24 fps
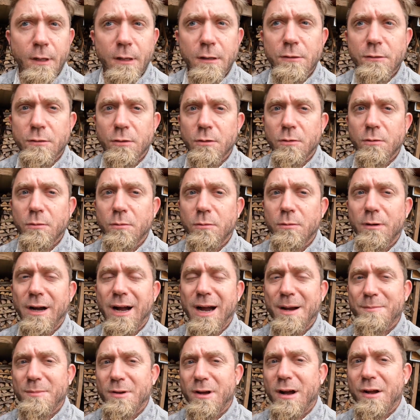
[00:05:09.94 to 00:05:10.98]
So
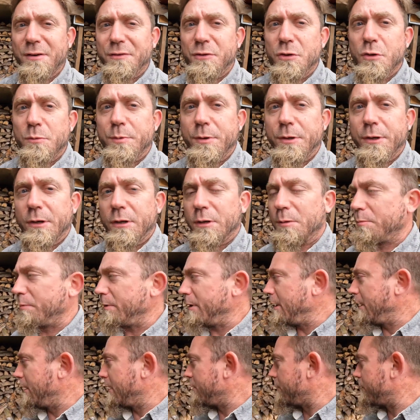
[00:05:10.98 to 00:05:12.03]
I'm not too
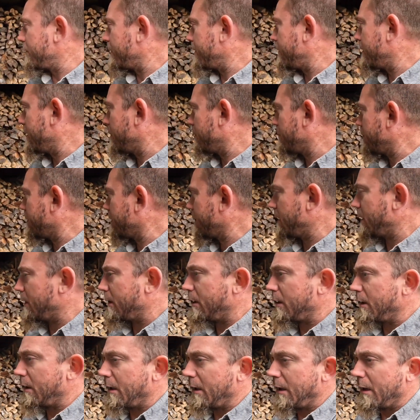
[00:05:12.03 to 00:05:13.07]
terribly concerned, but
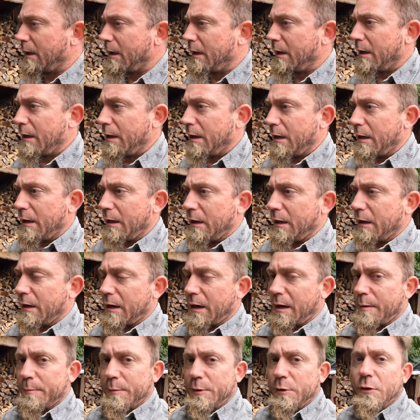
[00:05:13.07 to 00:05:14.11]

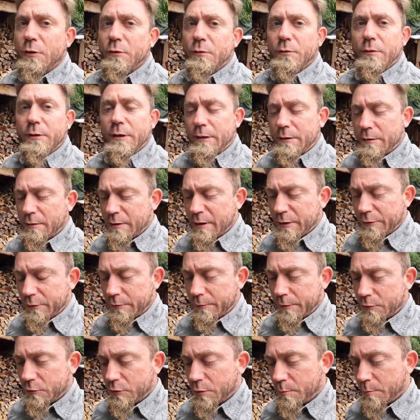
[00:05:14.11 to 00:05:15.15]
I mean, there's
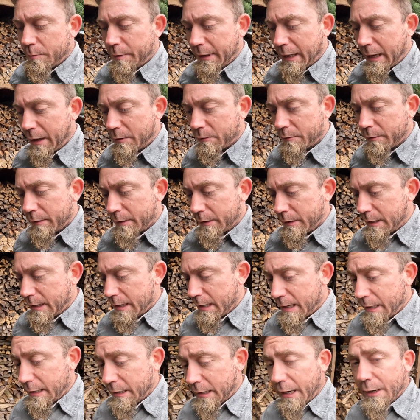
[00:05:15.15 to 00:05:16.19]
only so many hours in the
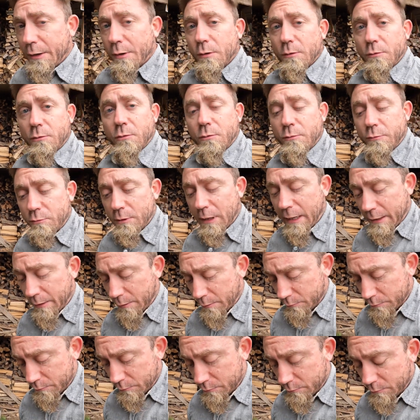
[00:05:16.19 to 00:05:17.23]
day, and I don't
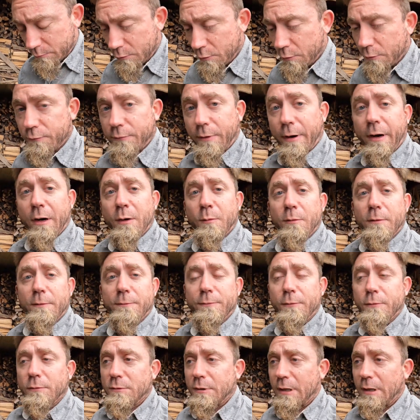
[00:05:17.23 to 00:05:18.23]
do firewood full